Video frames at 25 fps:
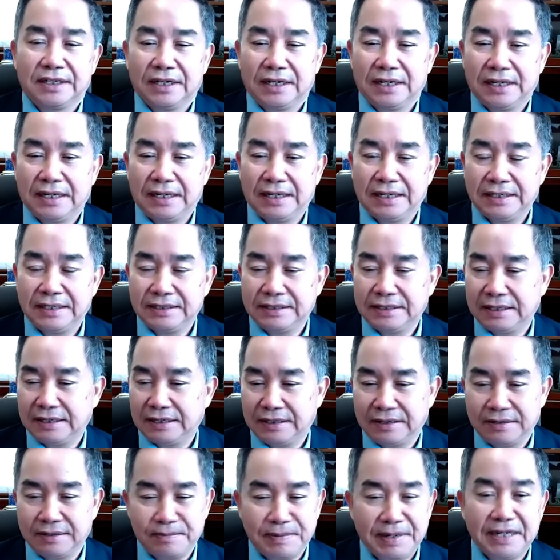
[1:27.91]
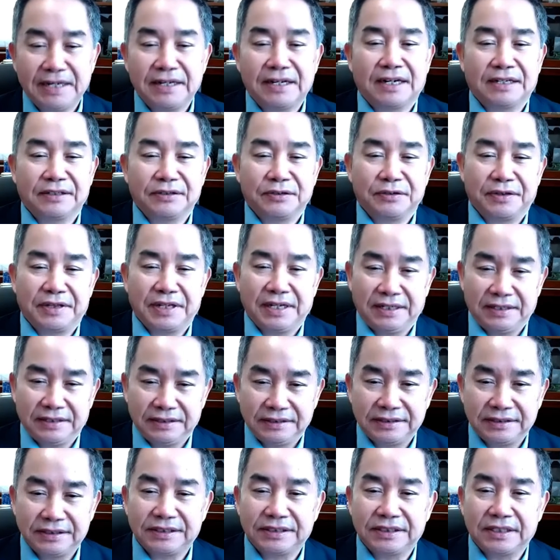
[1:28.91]
and many other
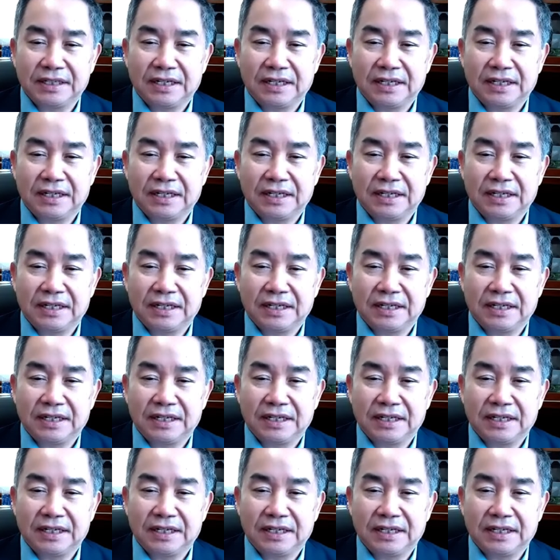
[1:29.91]
things.